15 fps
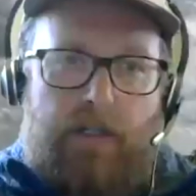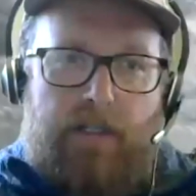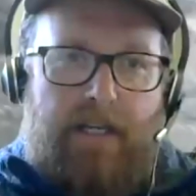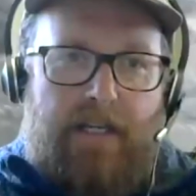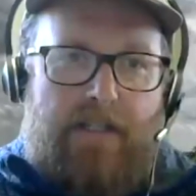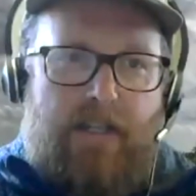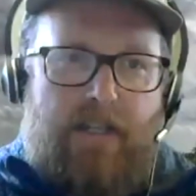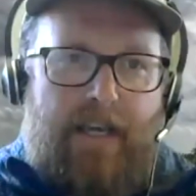to
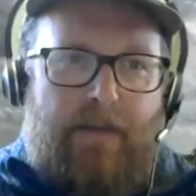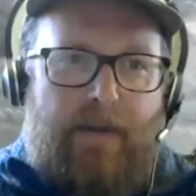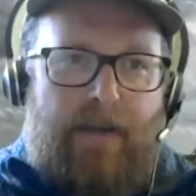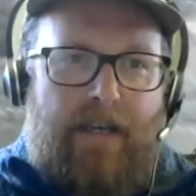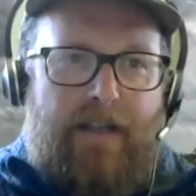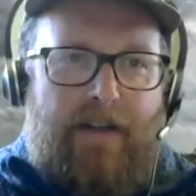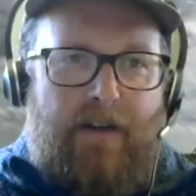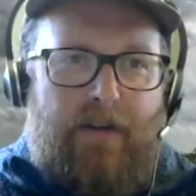take a stab
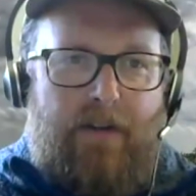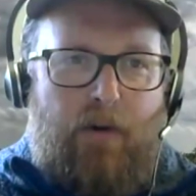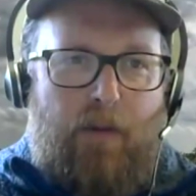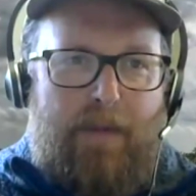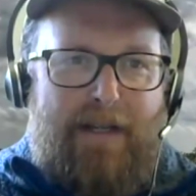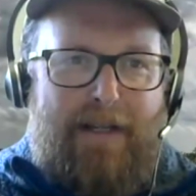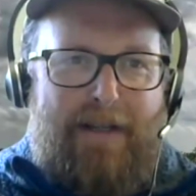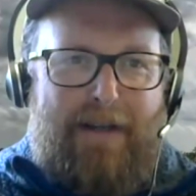at it, or you
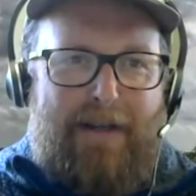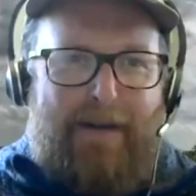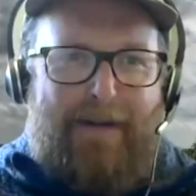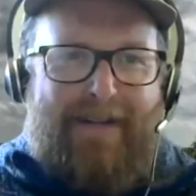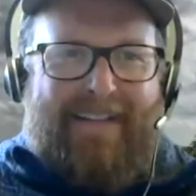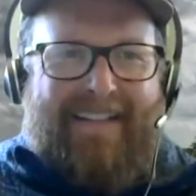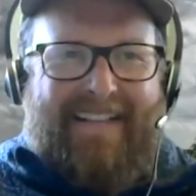want me to go?